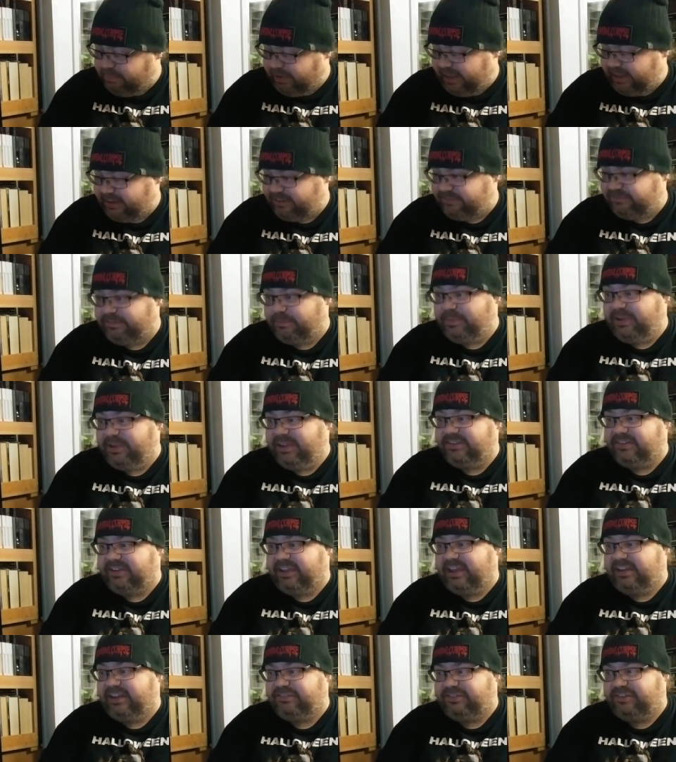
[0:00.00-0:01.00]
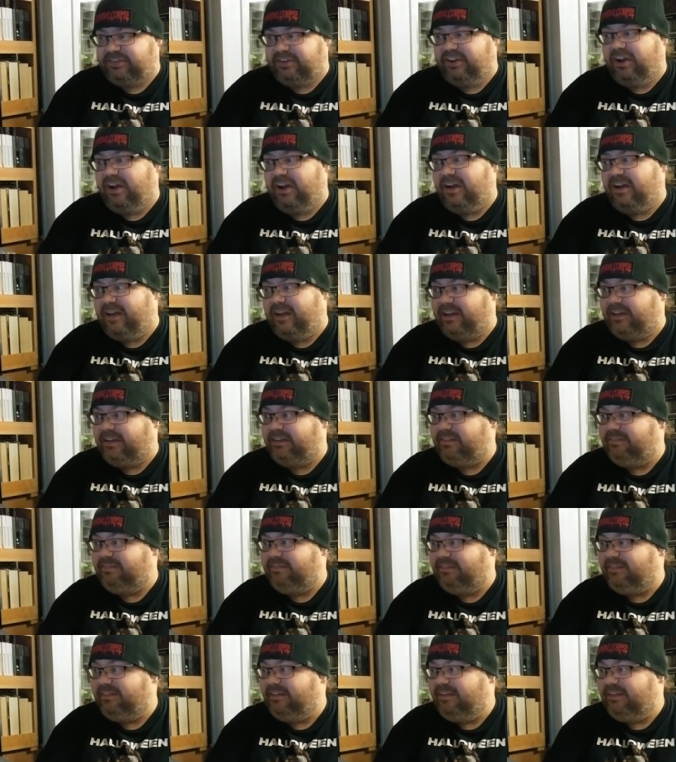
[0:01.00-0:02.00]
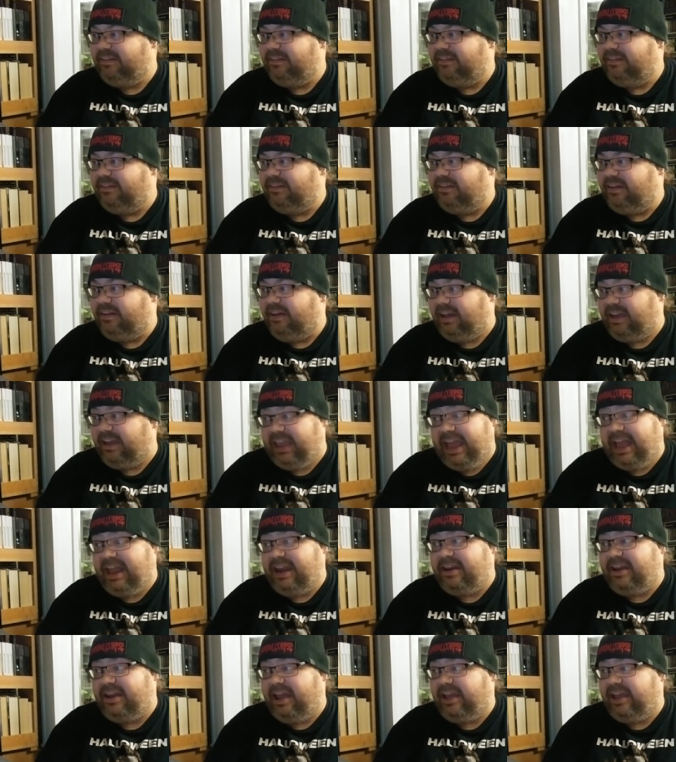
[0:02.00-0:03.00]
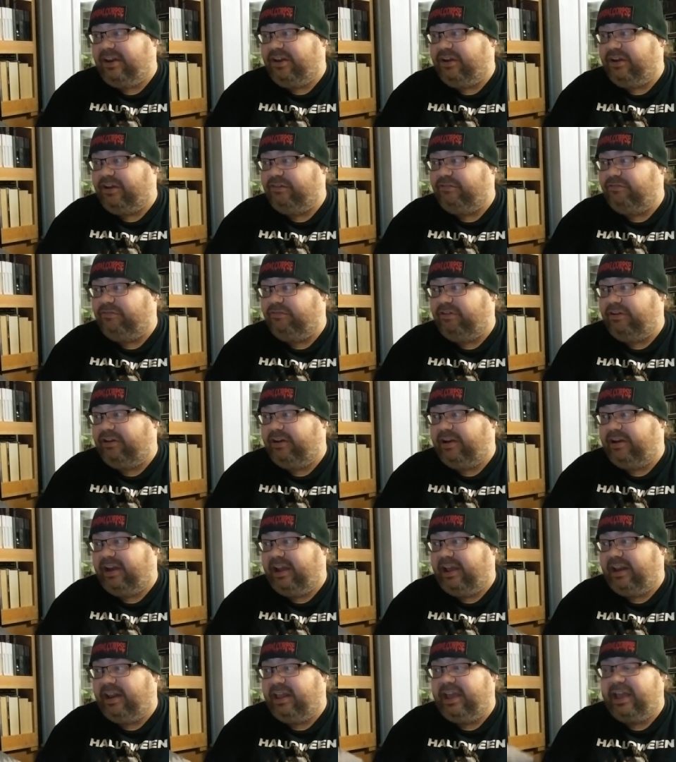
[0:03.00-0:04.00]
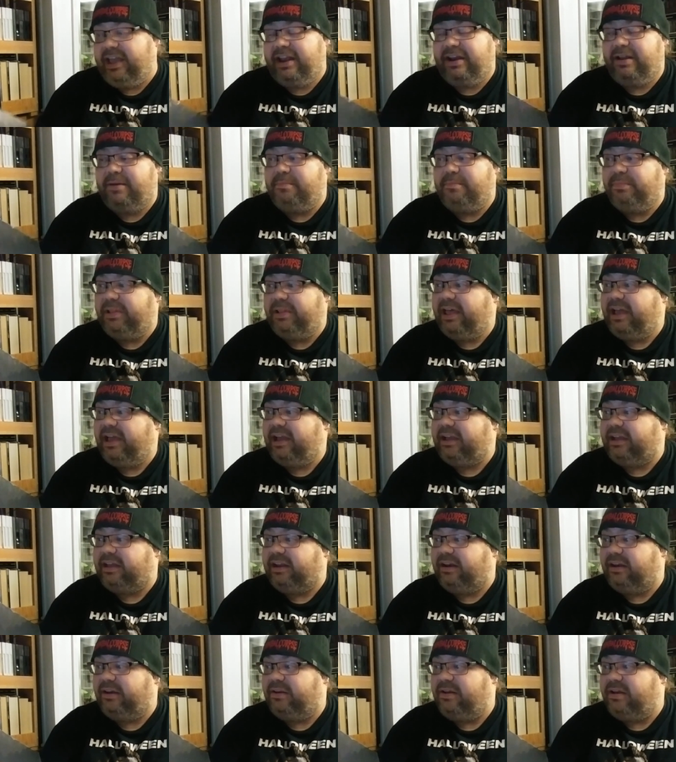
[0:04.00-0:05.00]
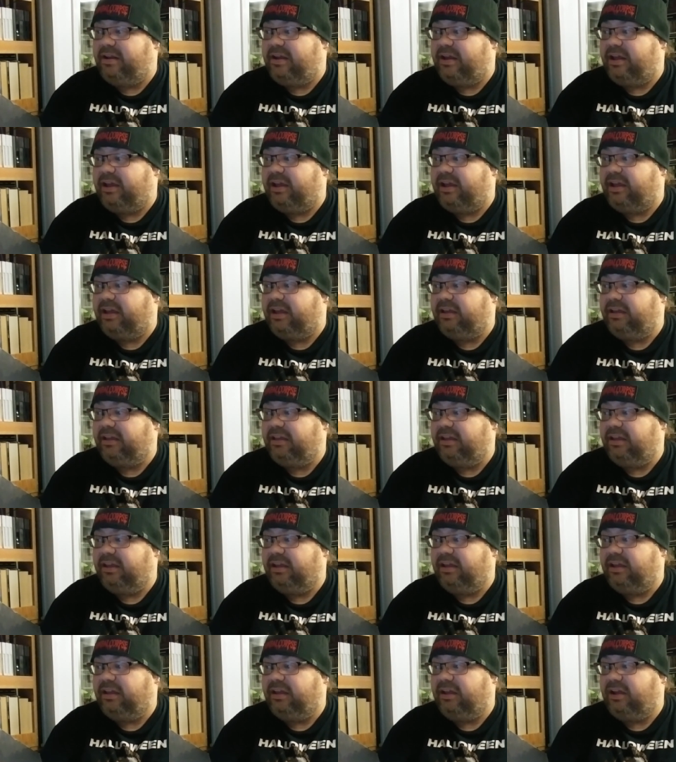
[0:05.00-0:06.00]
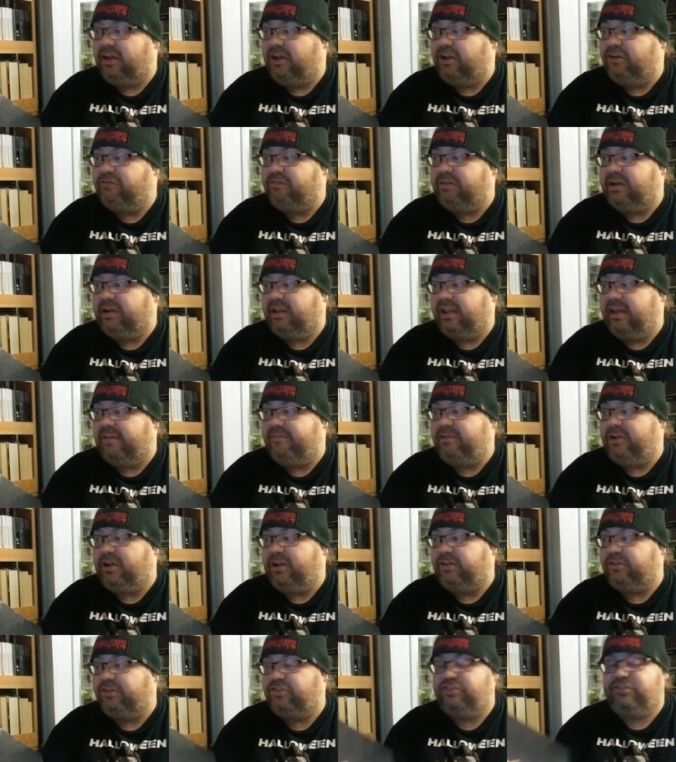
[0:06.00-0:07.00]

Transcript: Blasphemies Against God. Again, 888 on black and, 111 on